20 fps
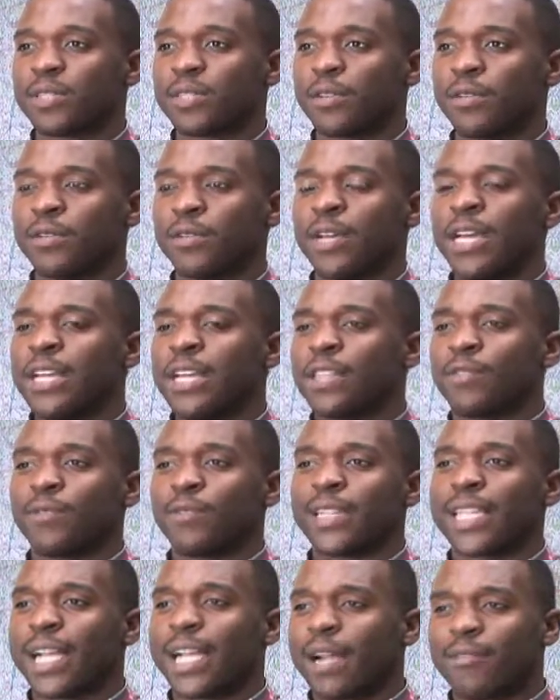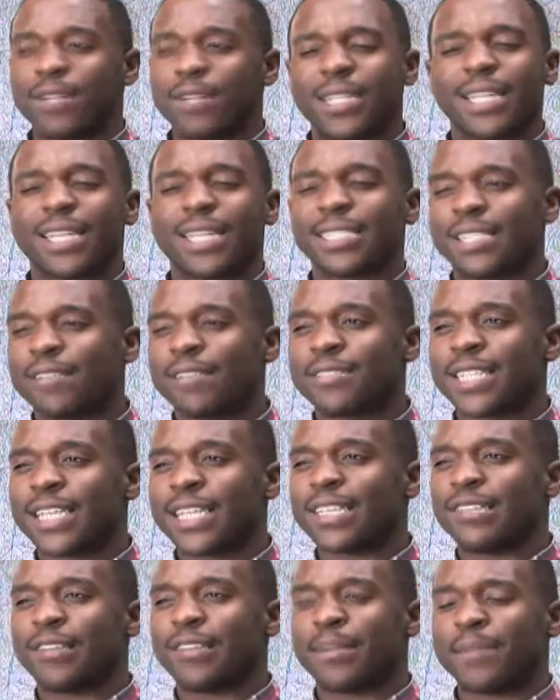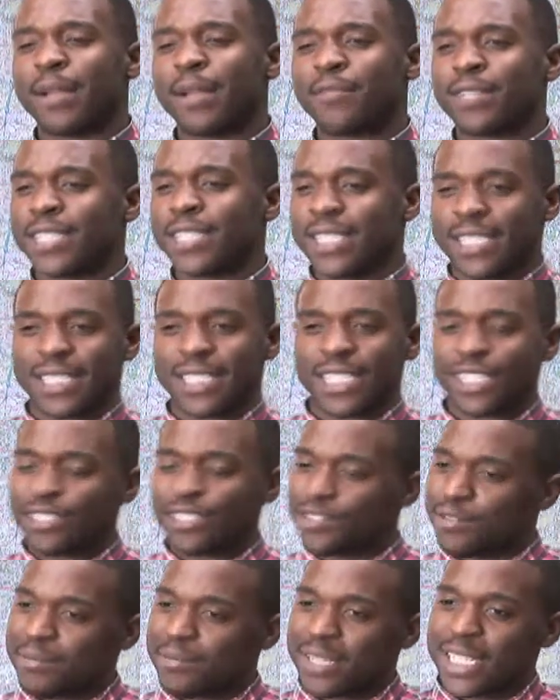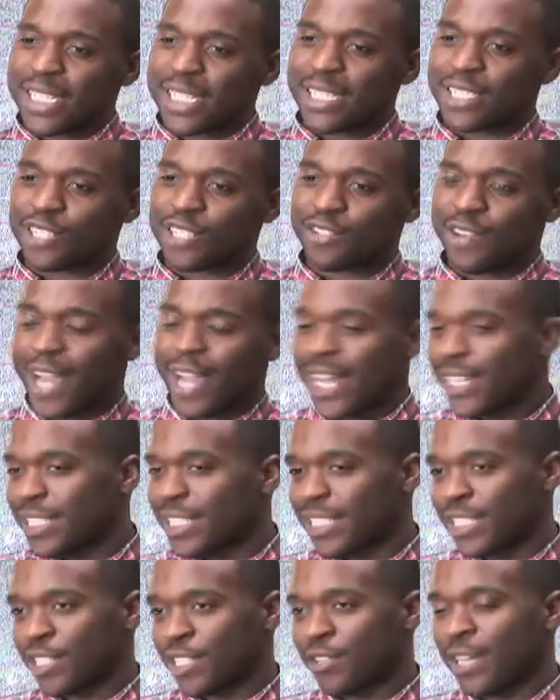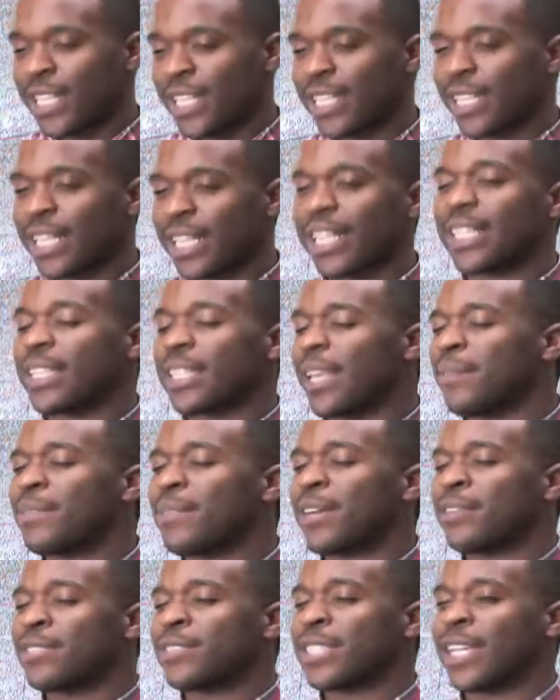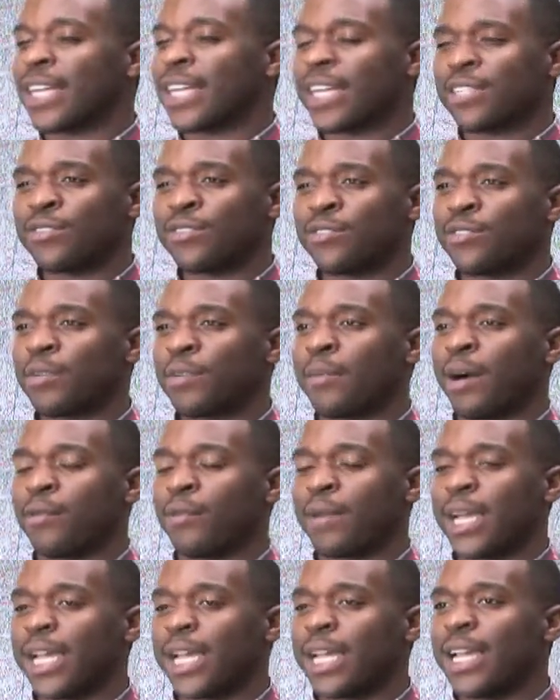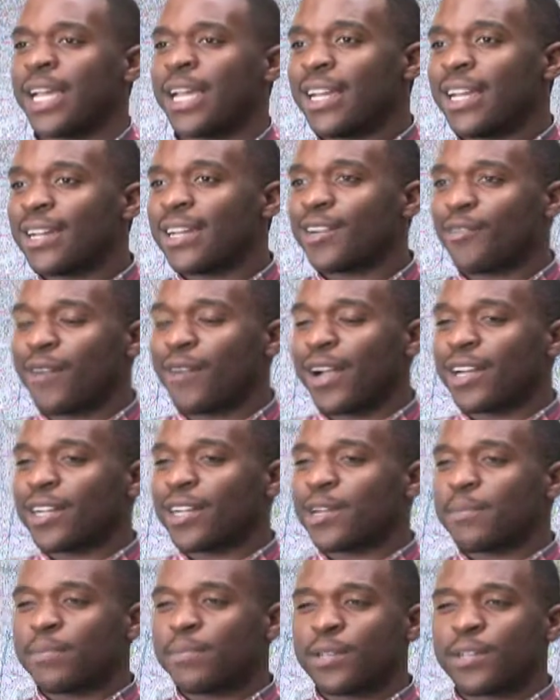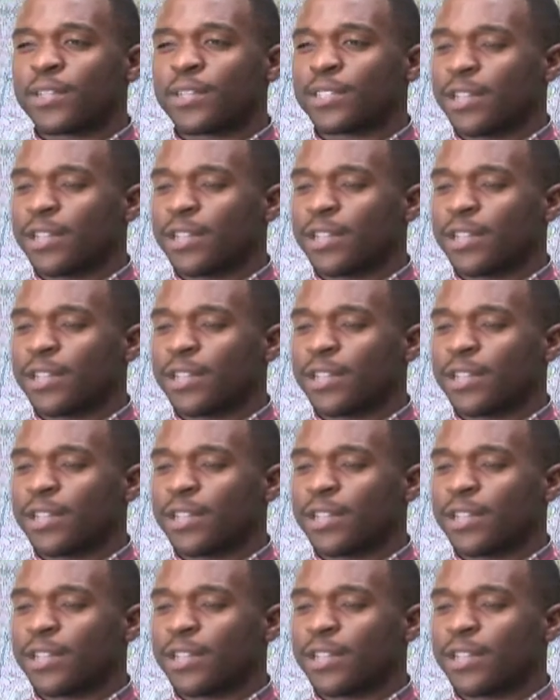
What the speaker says: So the one thing I realized, I was like, I'm not really a digital media strategist or anything like that, but I was like, I do know my way around a computer.